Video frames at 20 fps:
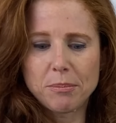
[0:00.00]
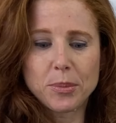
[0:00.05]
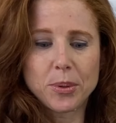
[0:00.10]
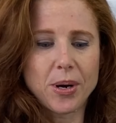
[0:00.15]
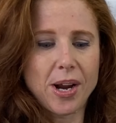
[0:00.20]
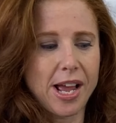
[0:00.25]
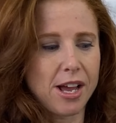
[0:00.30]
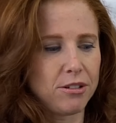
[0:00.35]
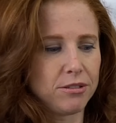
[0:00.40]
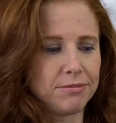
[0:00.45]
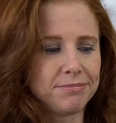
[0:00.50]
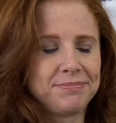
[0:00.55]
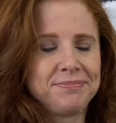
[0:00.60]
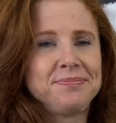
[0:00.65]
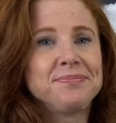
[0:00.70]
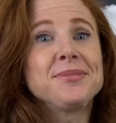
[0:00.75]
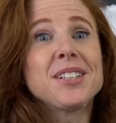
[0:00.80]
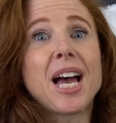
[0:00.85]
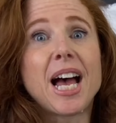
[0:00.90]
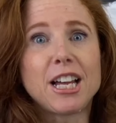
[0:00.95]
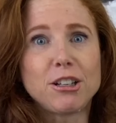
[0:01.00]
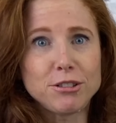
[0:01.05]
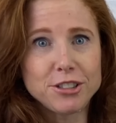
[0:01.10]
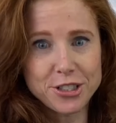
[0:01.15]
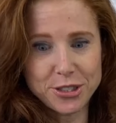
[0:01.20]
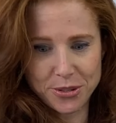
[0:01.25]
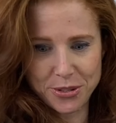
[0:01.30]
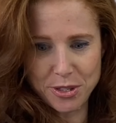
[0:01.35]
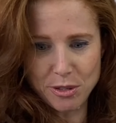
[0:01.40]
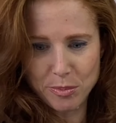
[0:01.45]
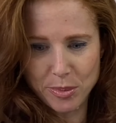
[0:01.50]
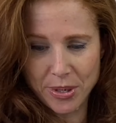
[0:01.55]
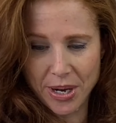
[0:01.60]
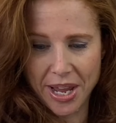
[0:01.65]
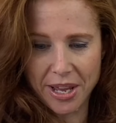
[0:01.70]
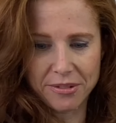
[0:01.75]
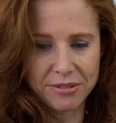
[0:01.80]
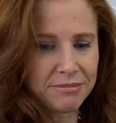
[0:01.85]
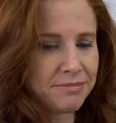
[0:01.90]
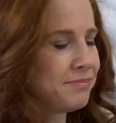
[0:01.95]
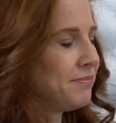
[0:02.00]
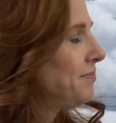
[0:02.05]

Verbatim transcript: brown. I will show you brown.